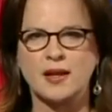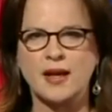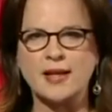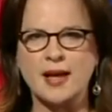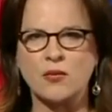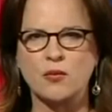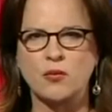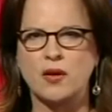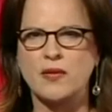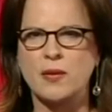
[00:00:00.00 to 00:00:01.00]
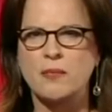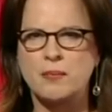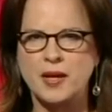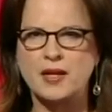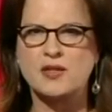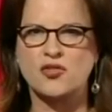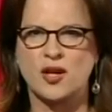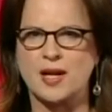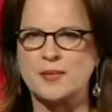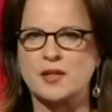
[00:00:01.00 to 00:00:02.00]
And yet, one of the biggest
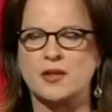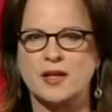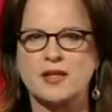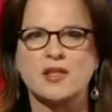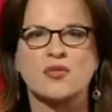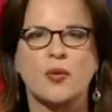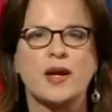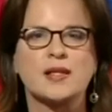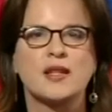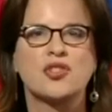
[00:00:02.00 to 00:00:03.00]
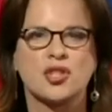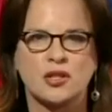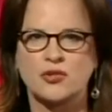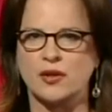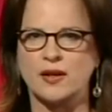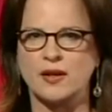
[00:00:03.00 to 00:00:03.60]
jobs there is raising children.